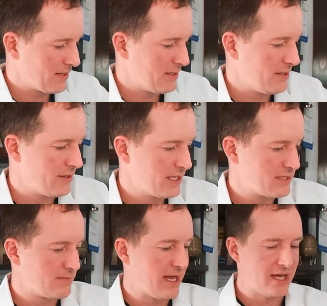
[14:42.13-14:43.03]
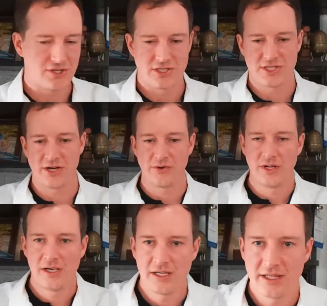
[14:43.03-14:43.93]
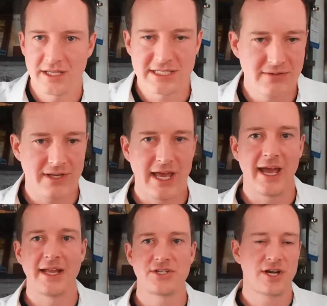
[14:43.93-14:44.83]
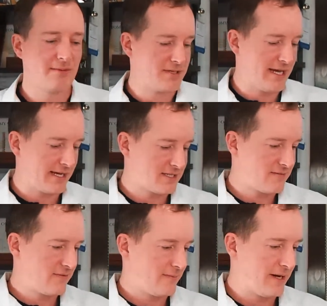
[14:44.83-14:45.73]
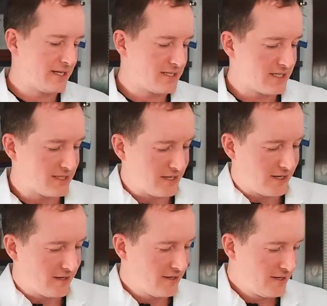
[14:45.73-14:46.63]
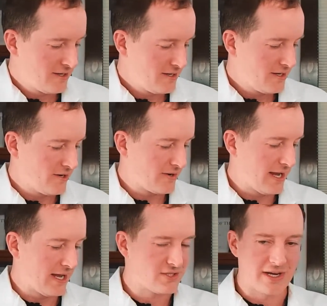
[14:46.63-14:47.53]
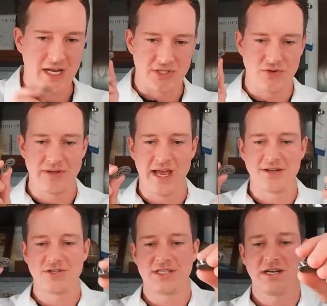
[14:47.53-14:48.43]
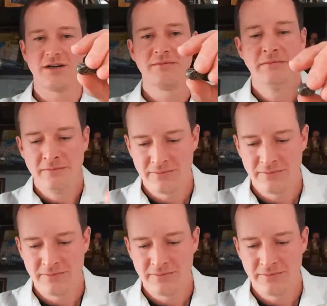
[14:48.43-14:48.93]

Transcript: And I'll get some cages. So let's see what cage comes next from my assistant here. Okay, so I got two cages here.